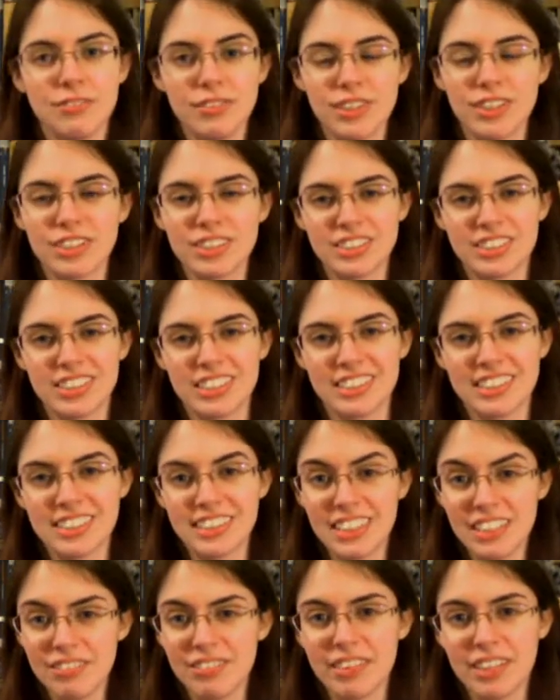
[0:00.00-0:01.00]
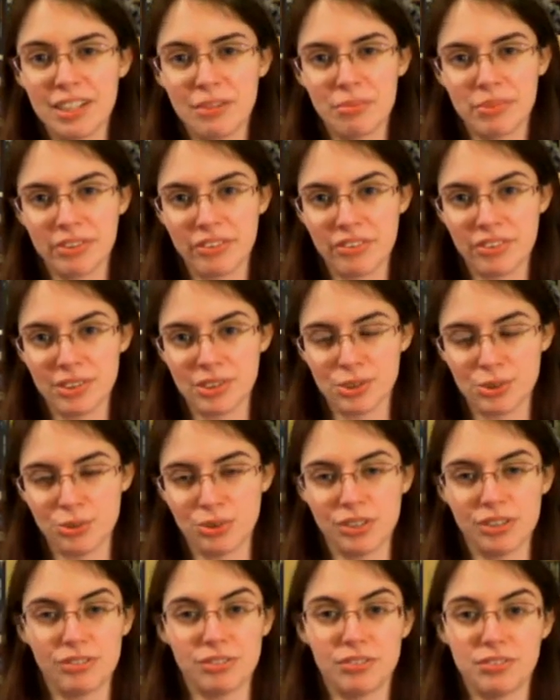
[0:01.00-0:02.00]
First, a significant amount of the story